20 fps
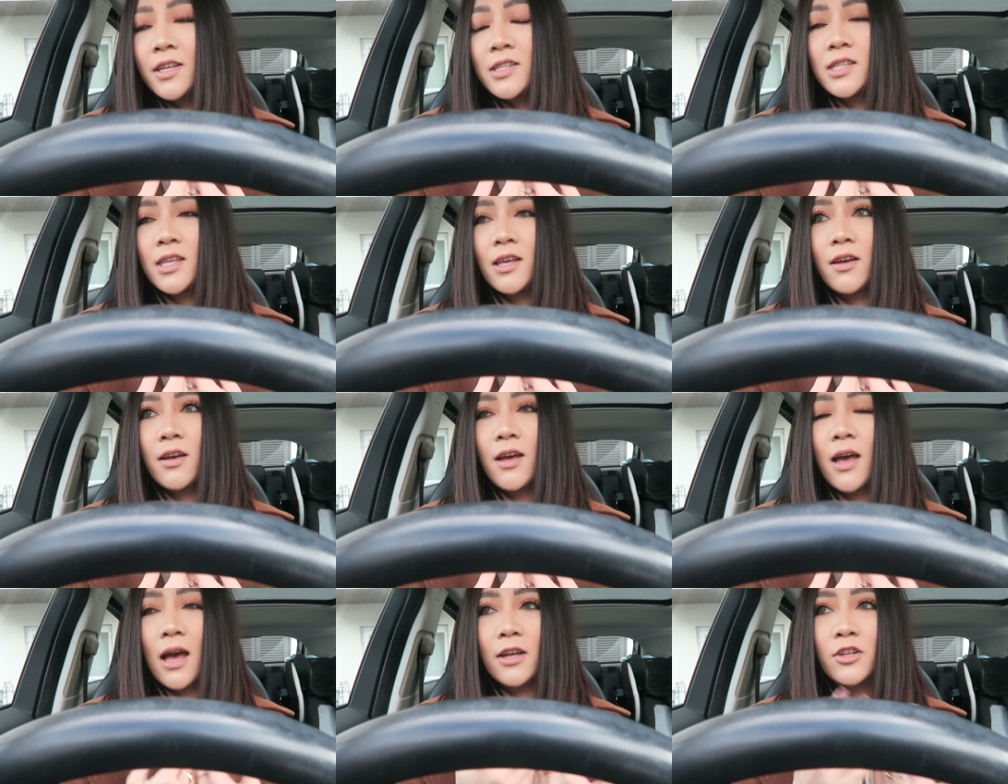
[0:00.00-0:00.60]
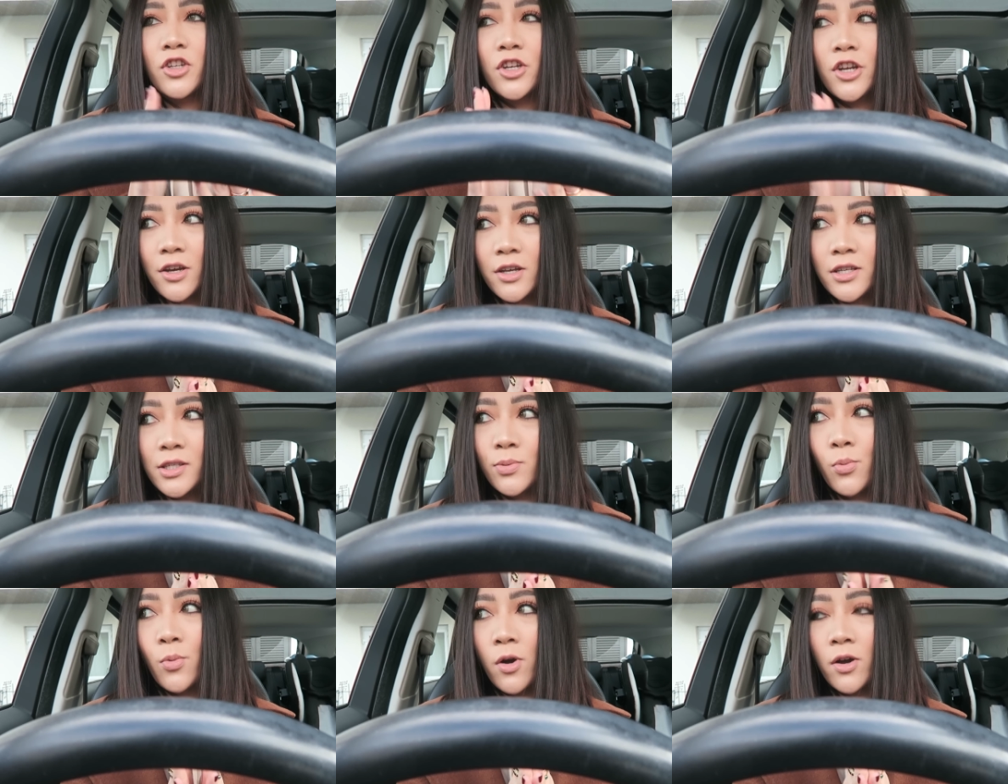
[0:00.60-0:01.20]
So I
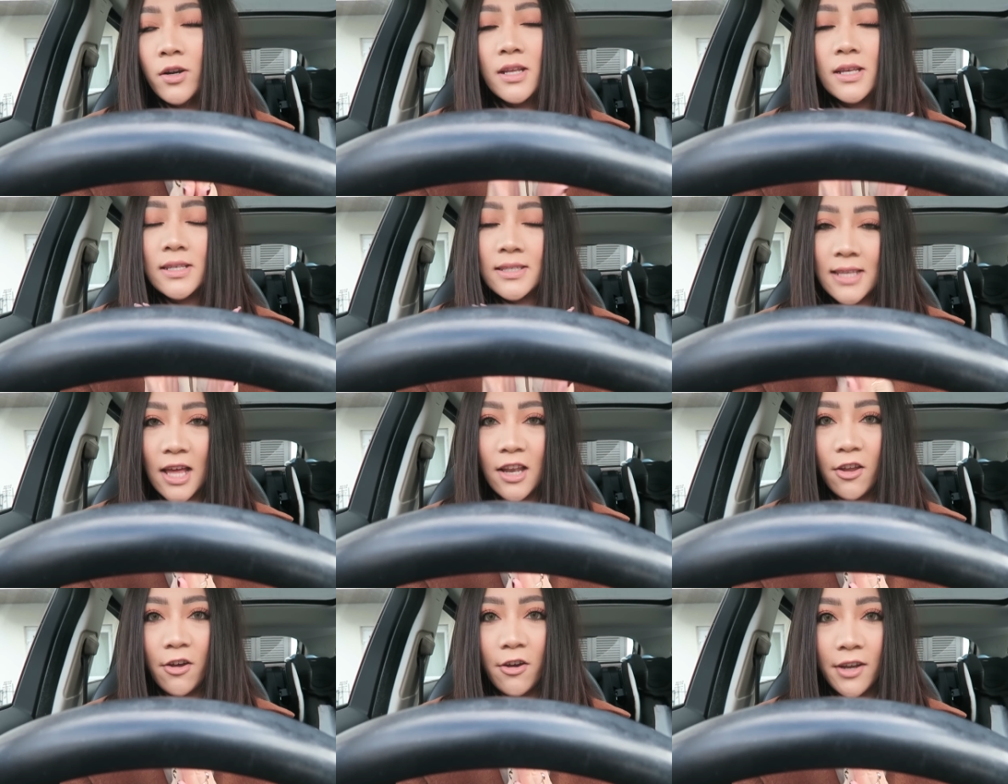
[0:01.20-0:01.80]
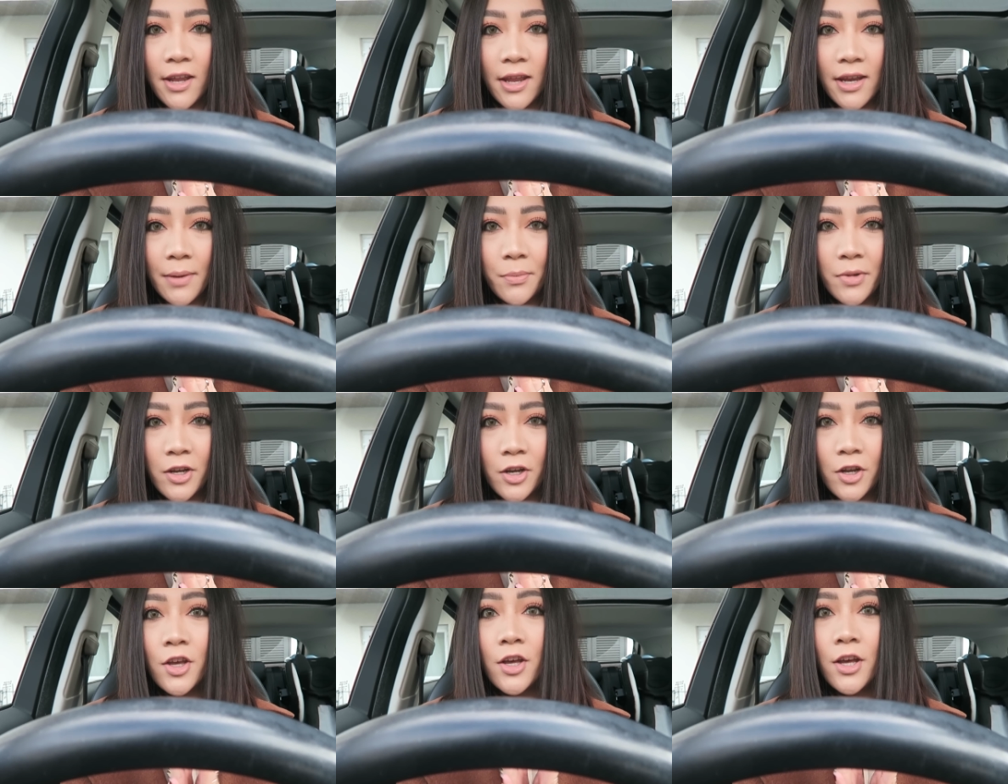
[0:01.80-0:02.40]
chose one salon and I'm
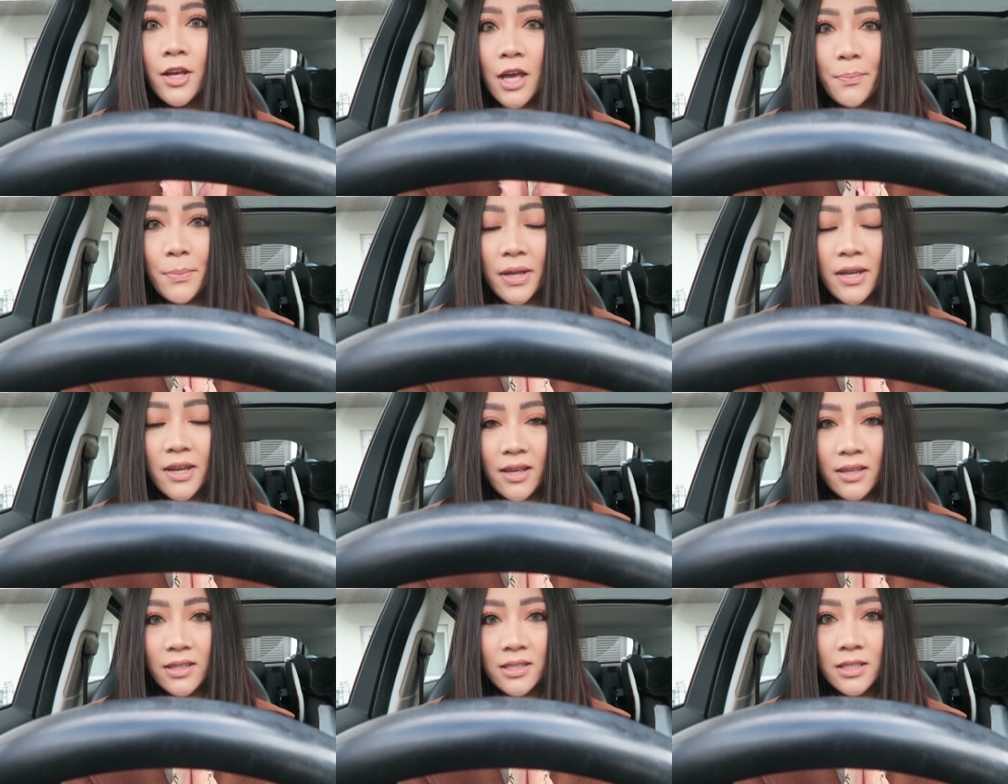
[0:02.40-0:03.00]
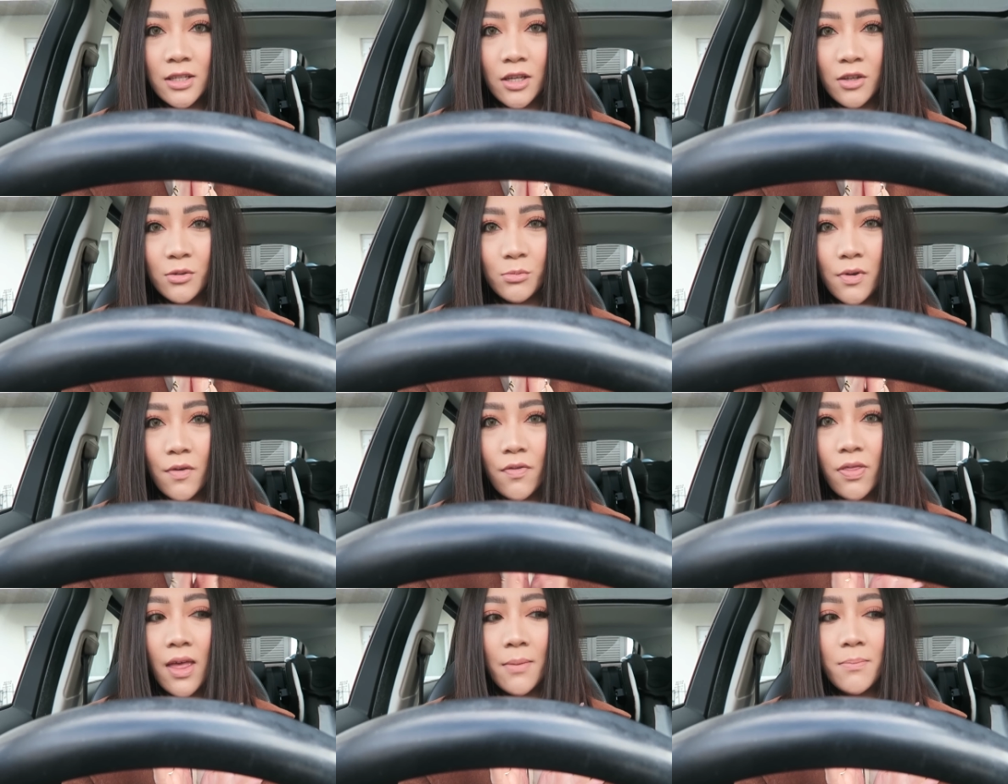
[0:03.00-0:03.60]
going to go get my nails done
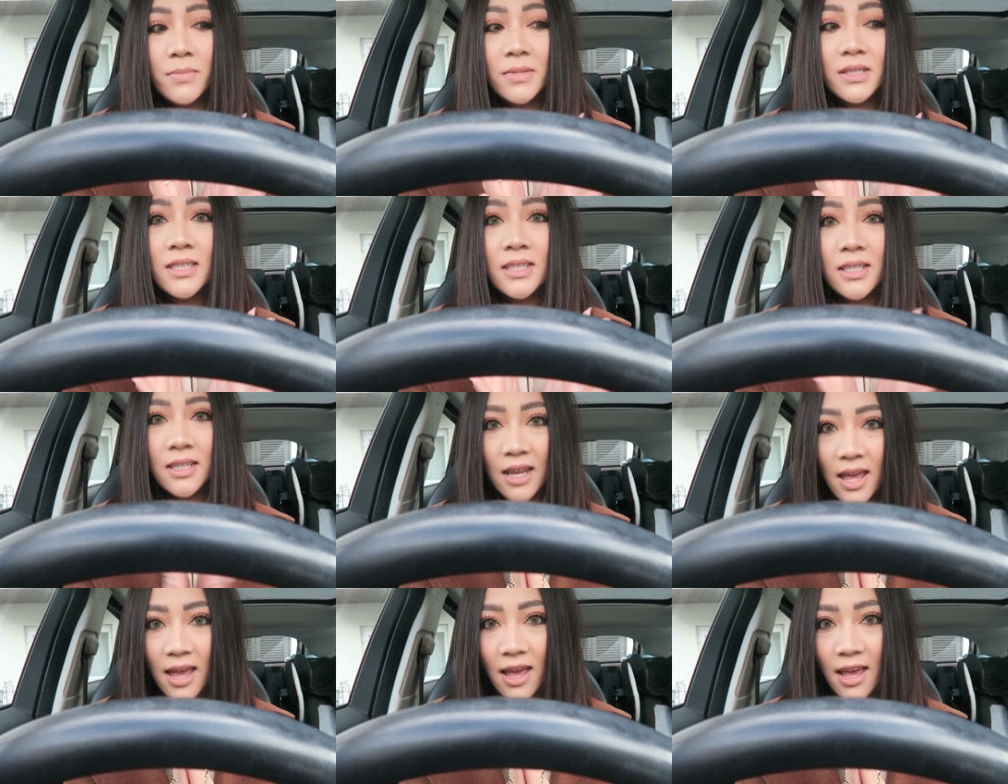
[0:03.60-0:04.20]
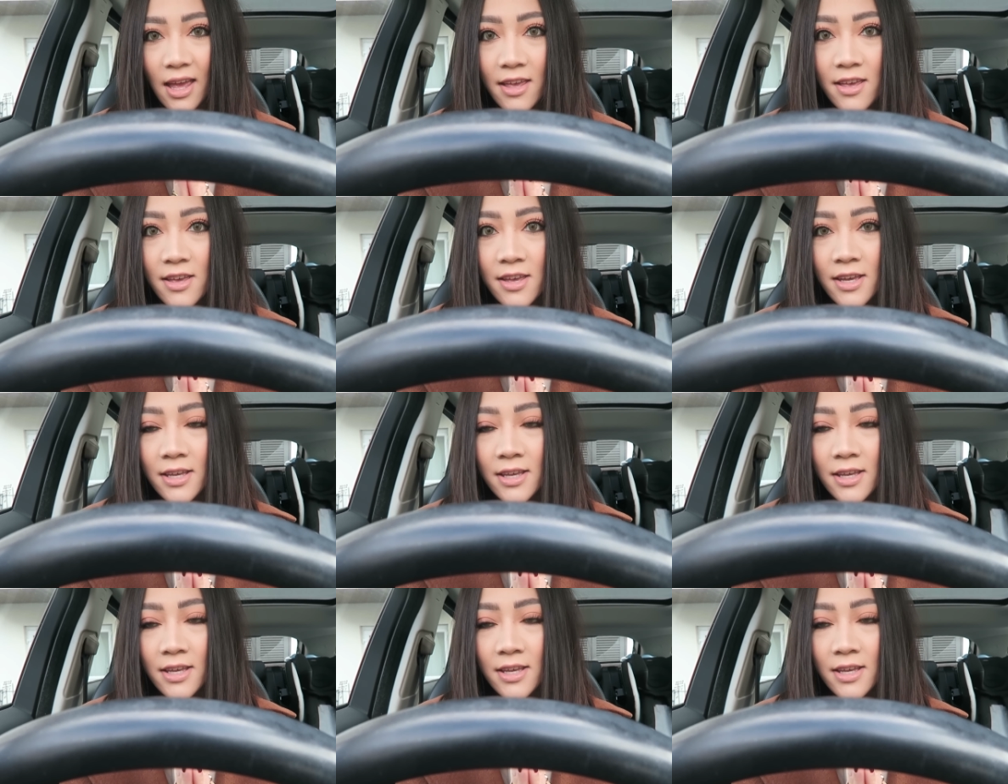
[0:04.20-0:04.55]
with them today.